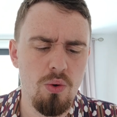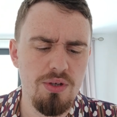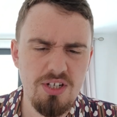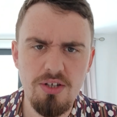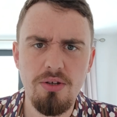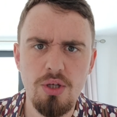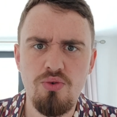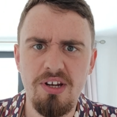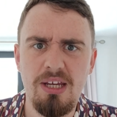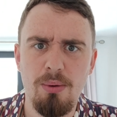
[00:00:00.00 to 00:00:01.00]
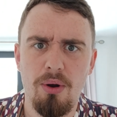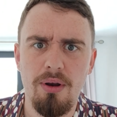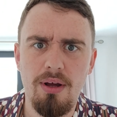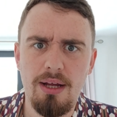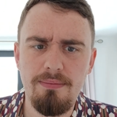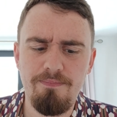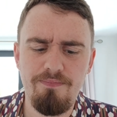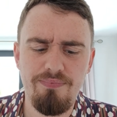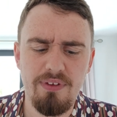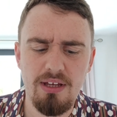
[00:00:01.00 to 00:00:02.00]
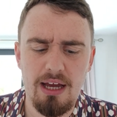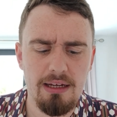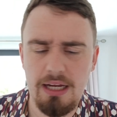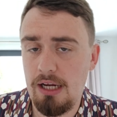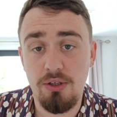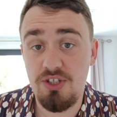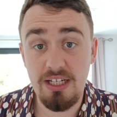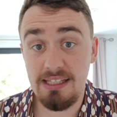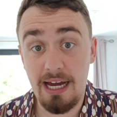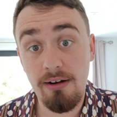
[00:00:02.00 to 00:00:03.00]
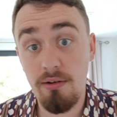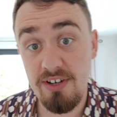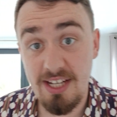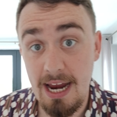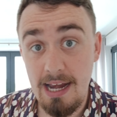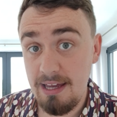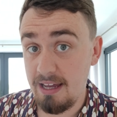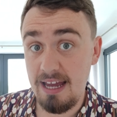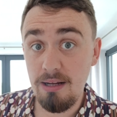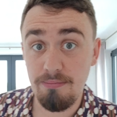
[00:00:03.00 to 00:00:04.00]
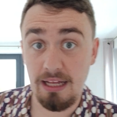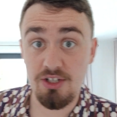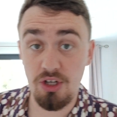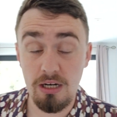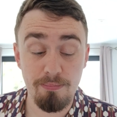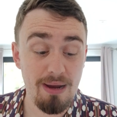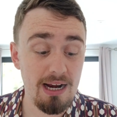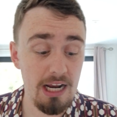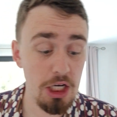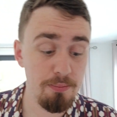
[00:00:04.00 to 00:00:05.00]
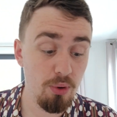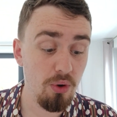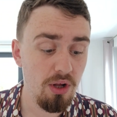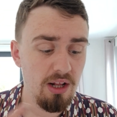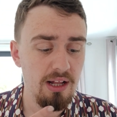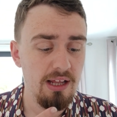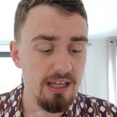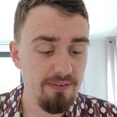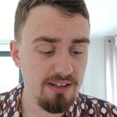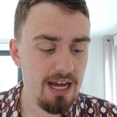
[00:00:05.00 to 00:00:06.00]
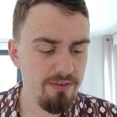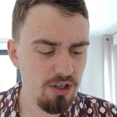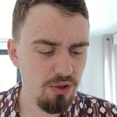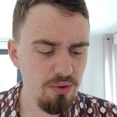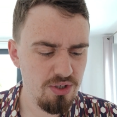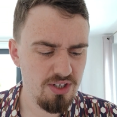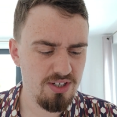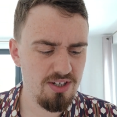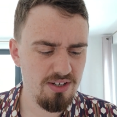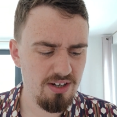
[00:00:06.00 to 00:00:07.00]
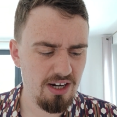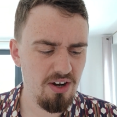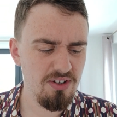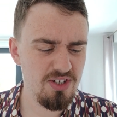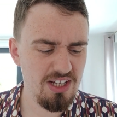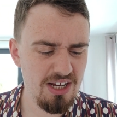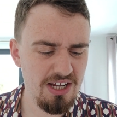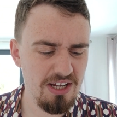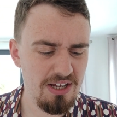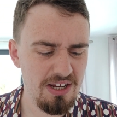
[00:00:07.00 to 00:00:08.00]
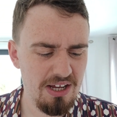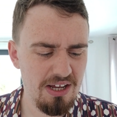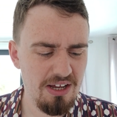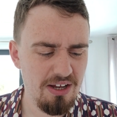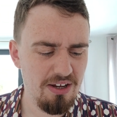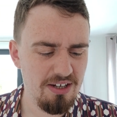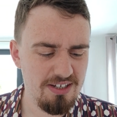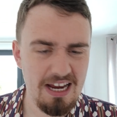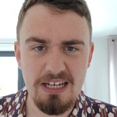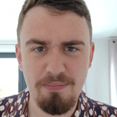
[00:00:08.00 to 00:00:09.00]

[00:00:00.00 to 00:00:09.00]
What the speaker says: This is another tricky one. I could see Lyra retaining again, like she did at Backlash, but if Lyra loses, I can't see her saying to